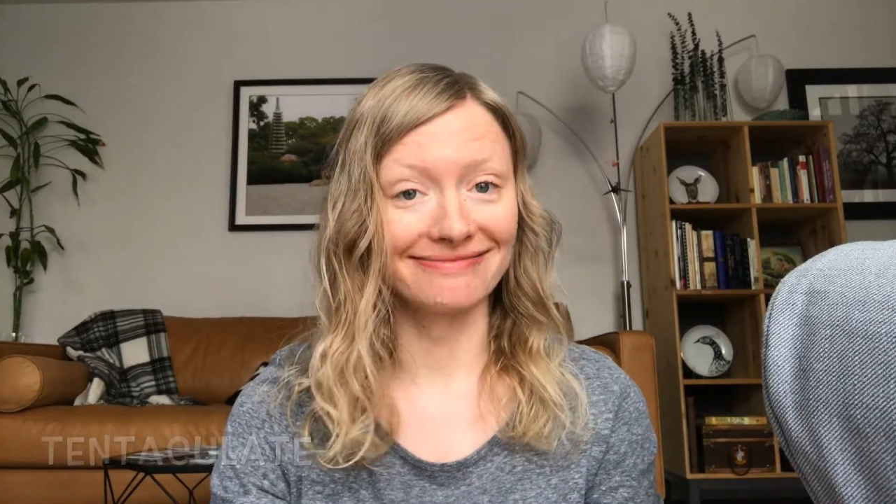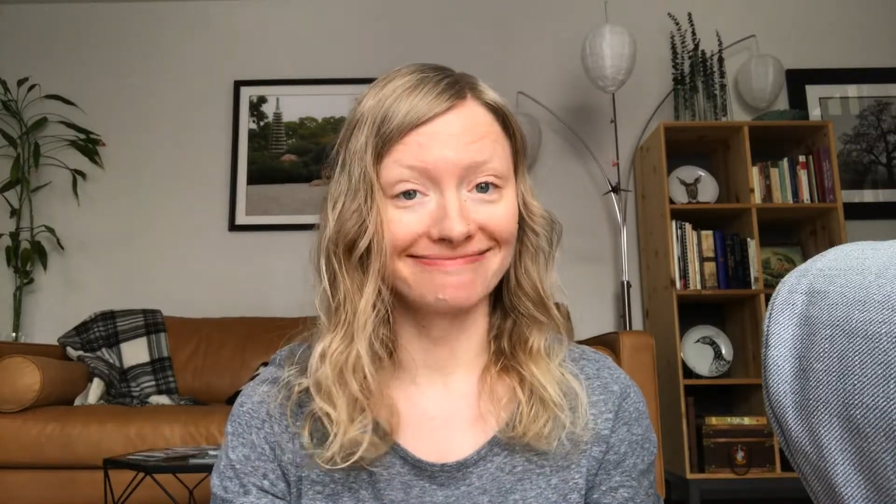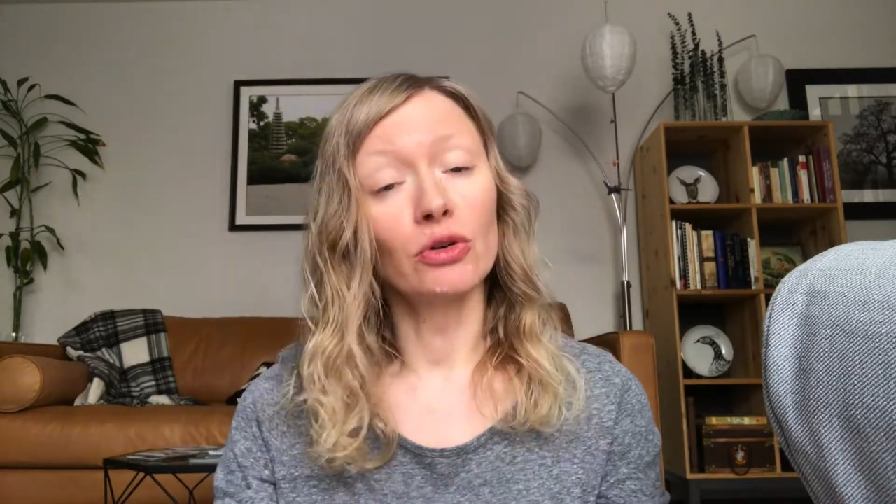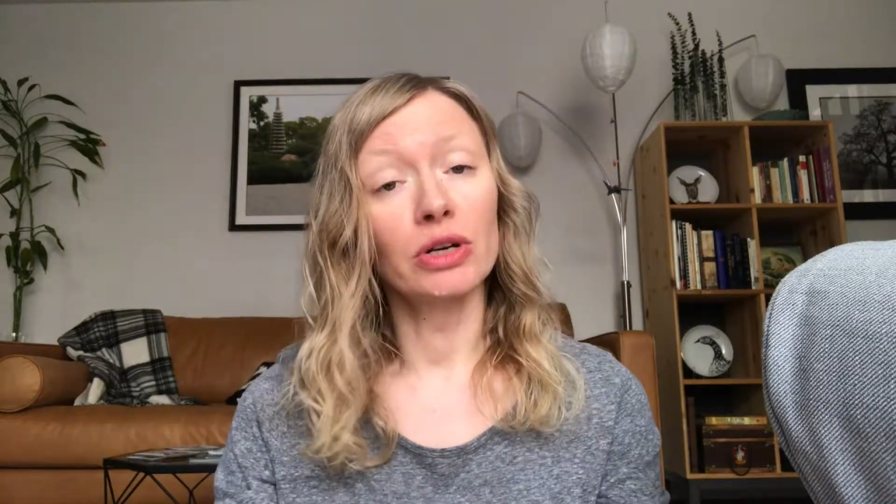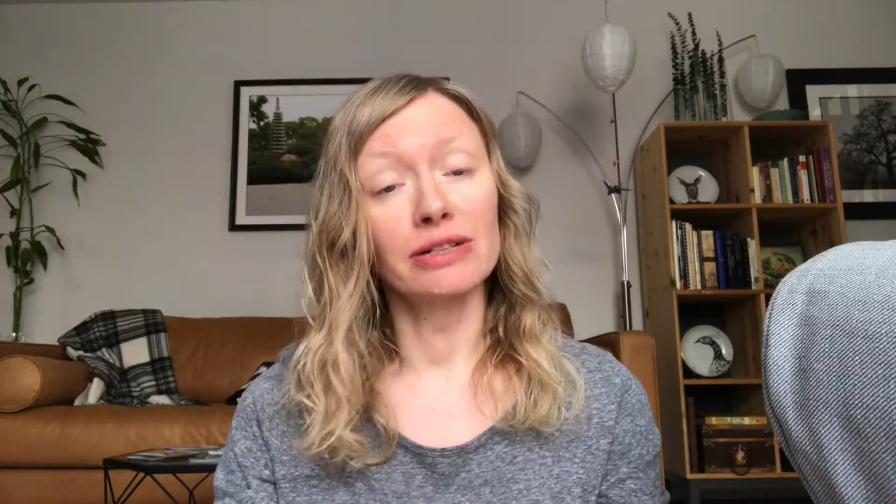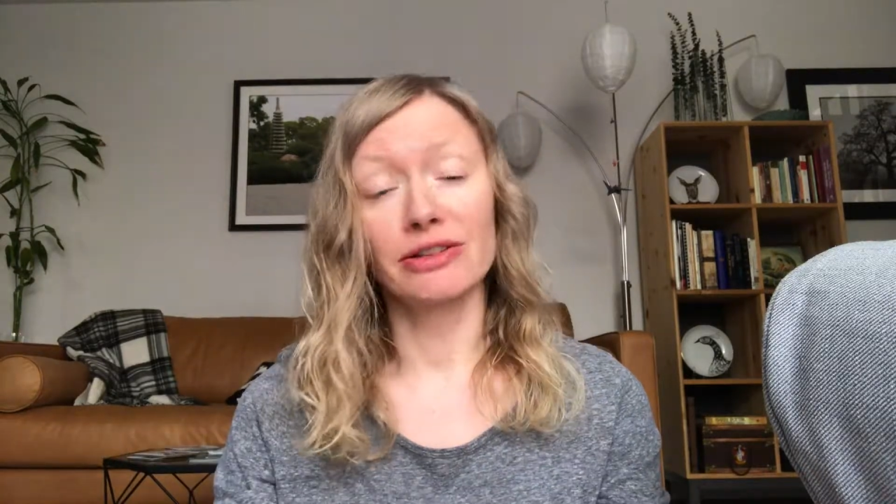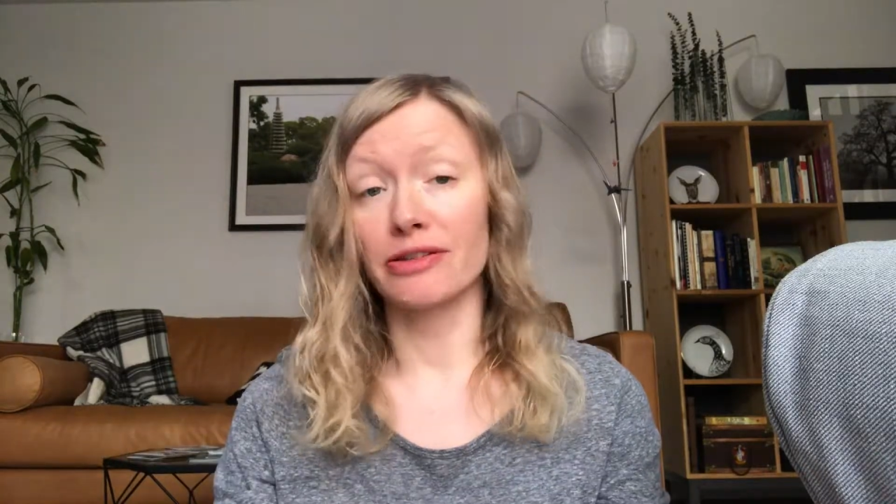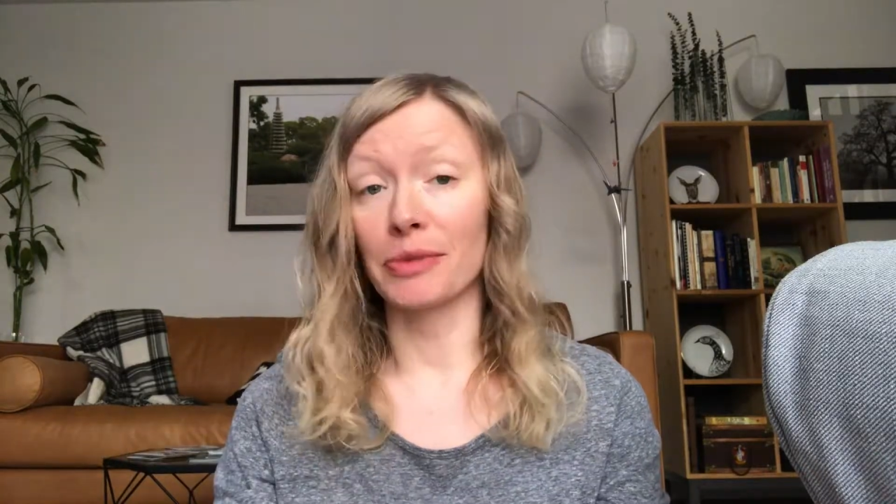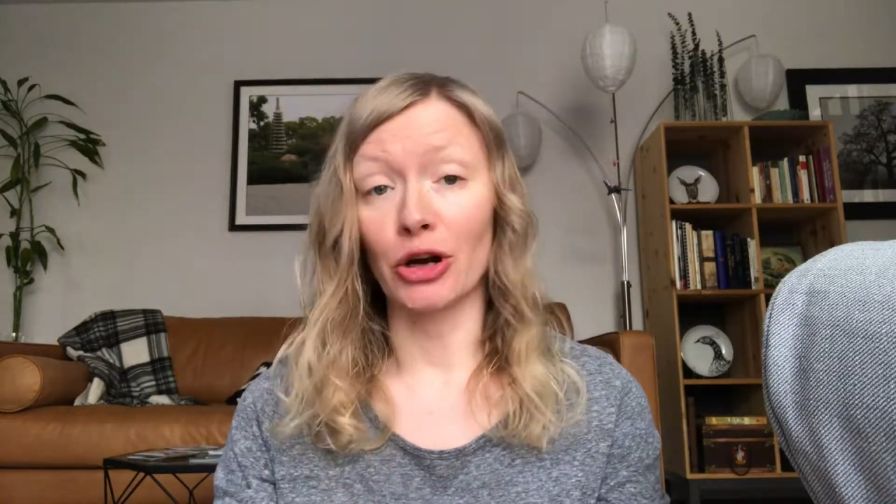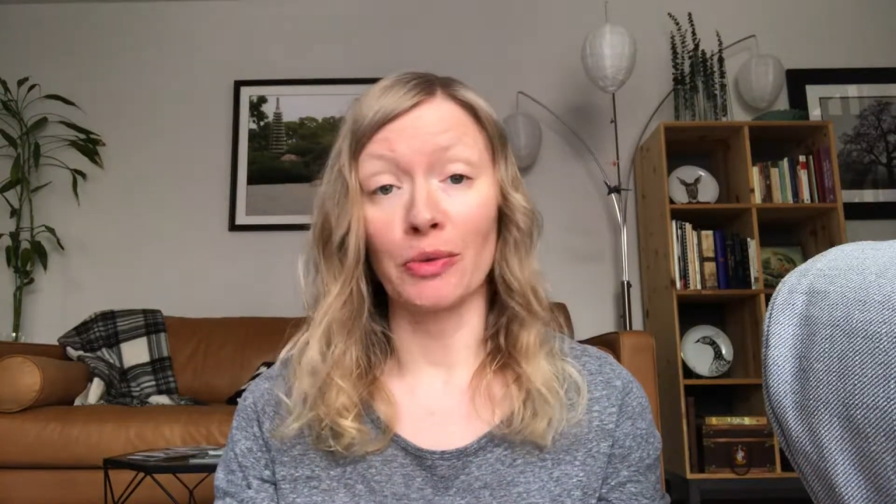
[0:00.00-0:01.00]
According to the
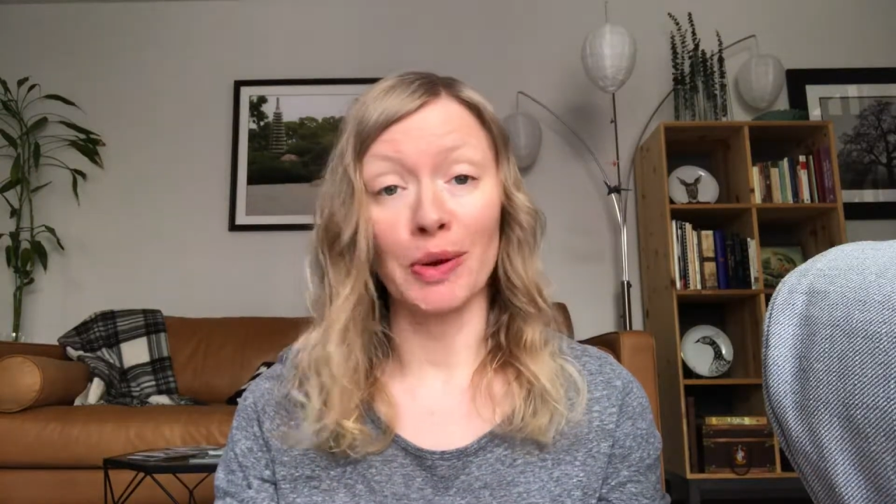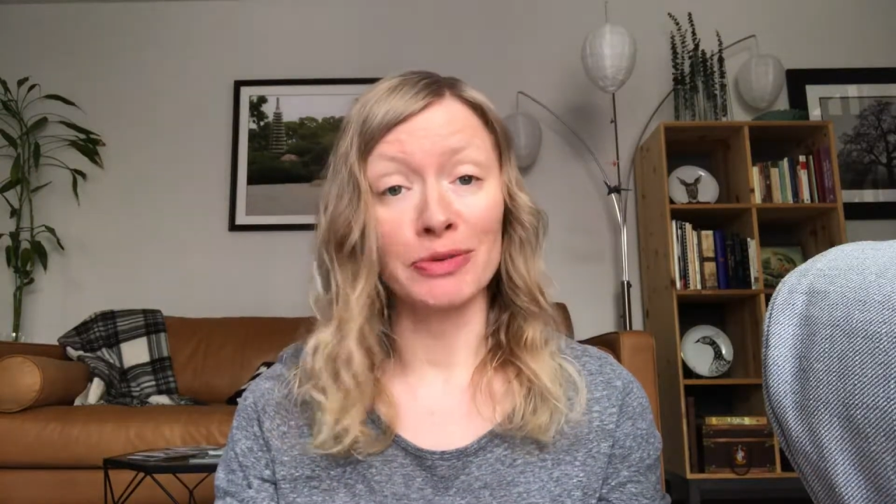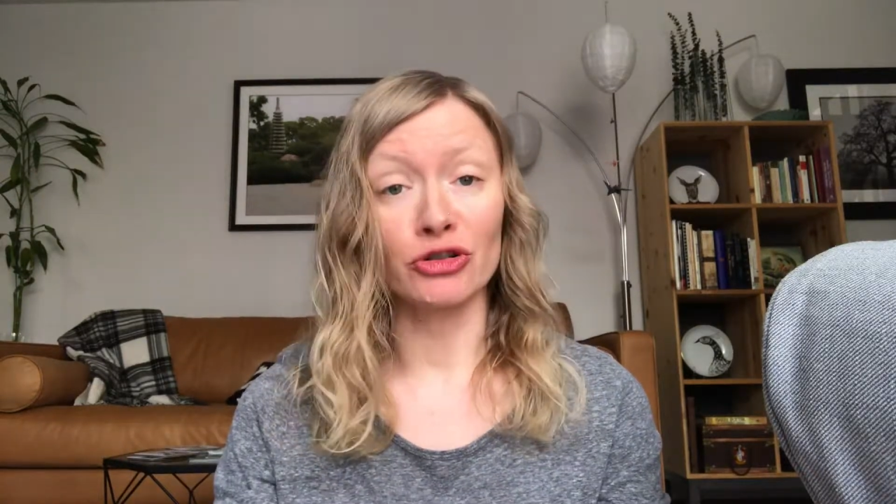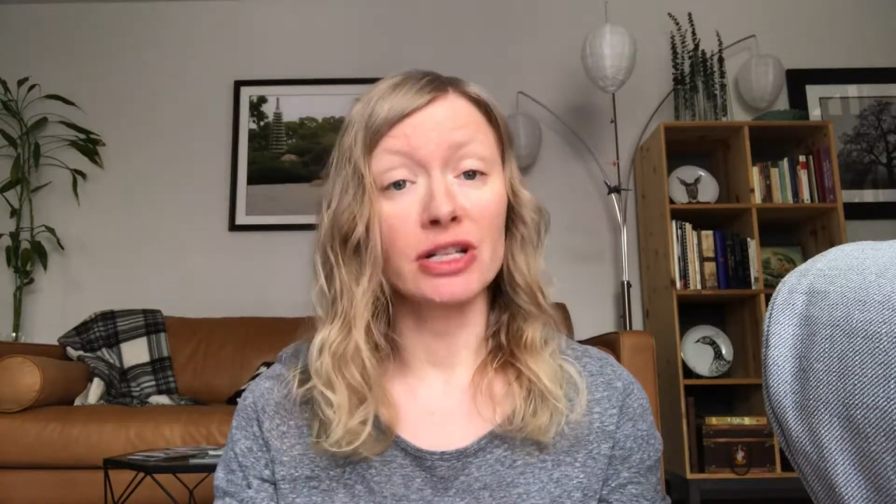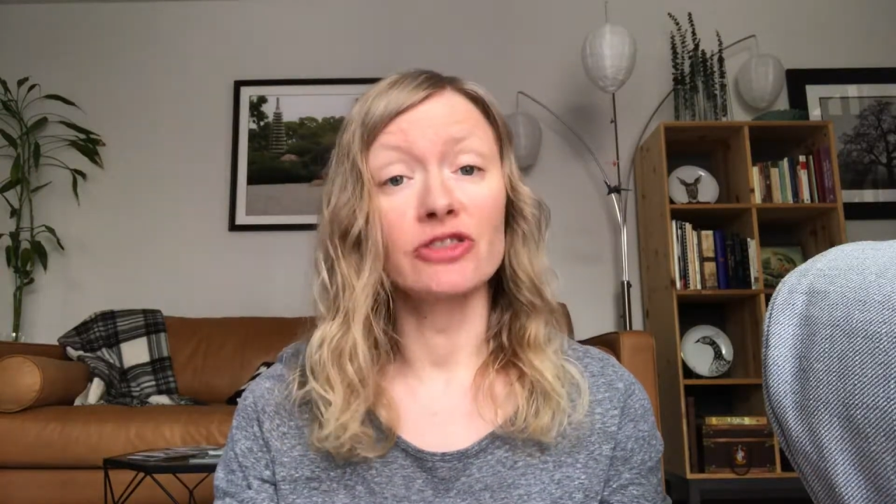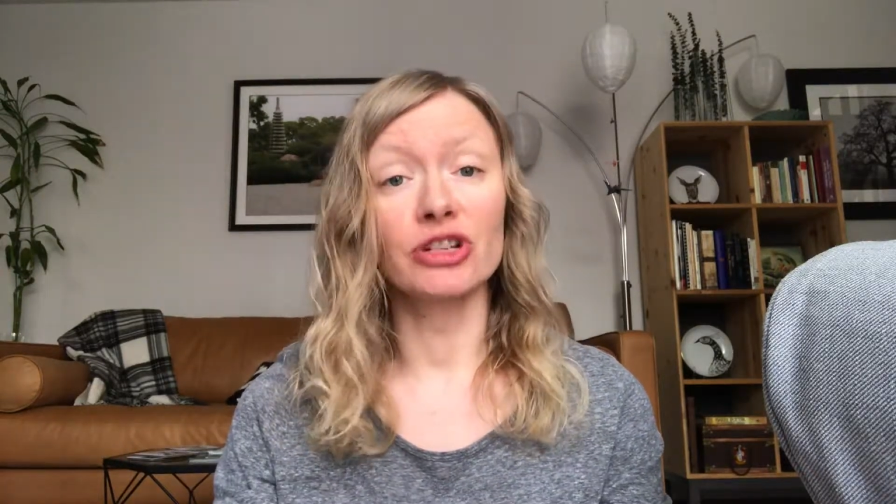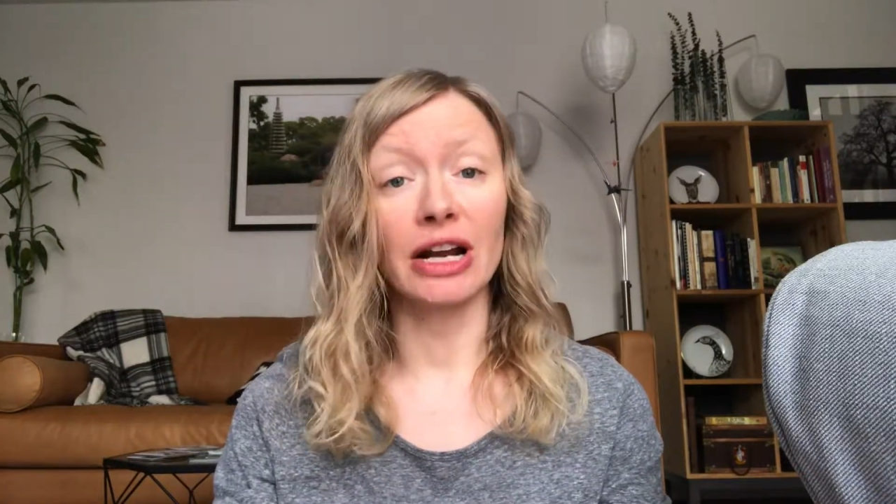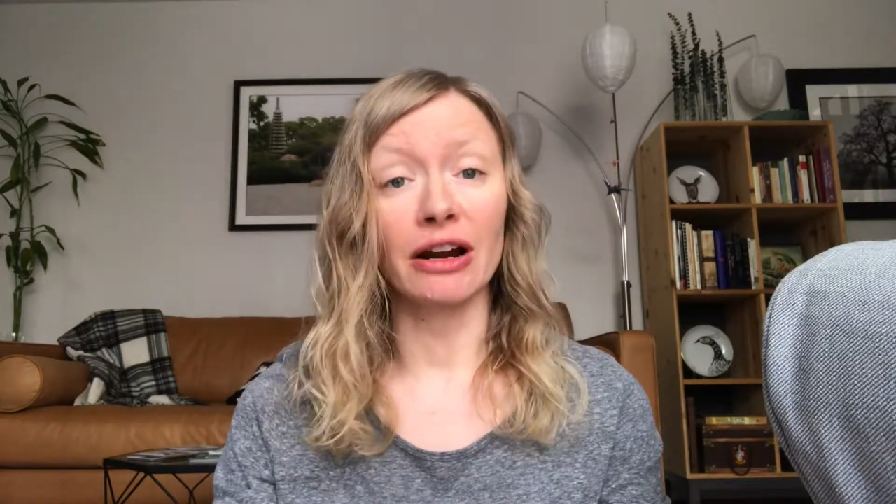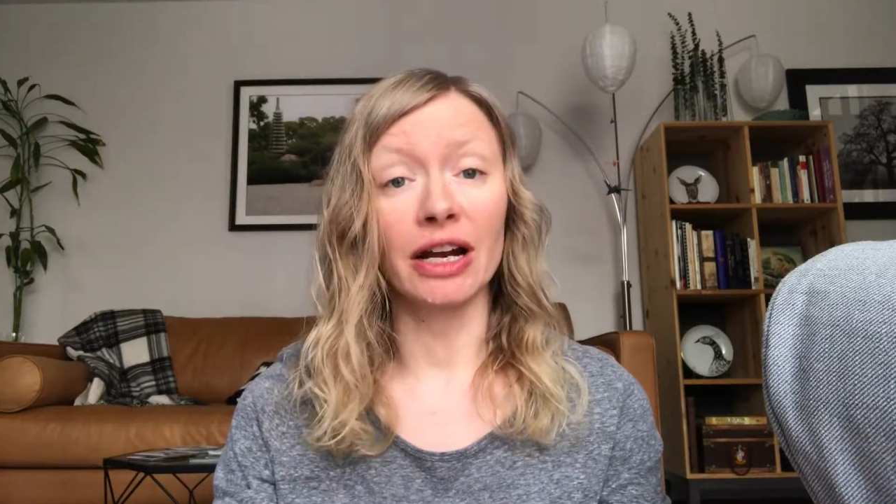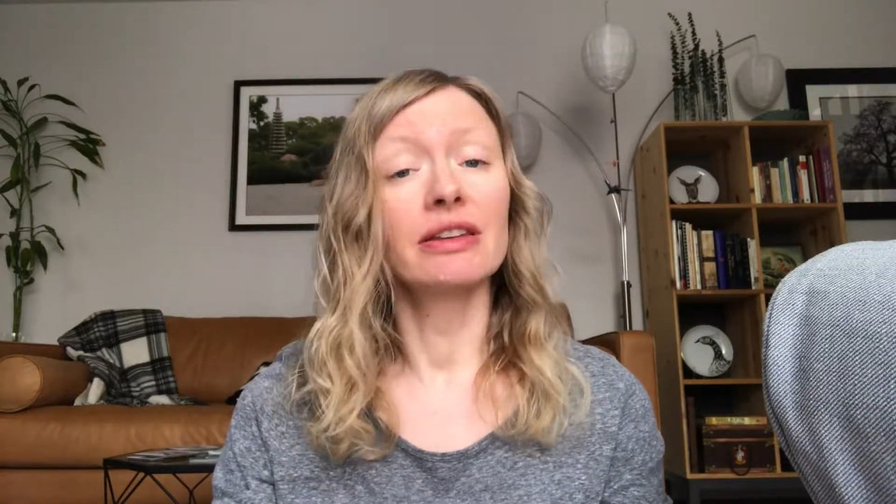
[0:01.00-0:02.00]
Merriam-Webster
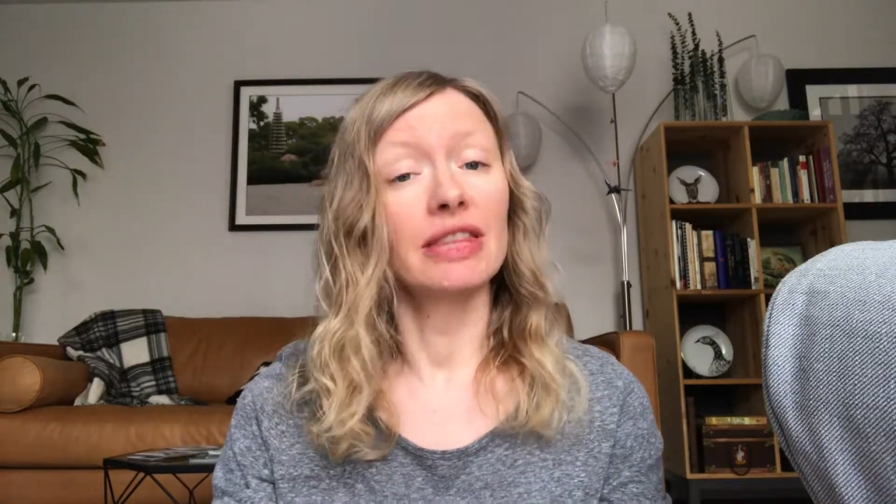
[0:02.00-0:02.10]
Dictionary,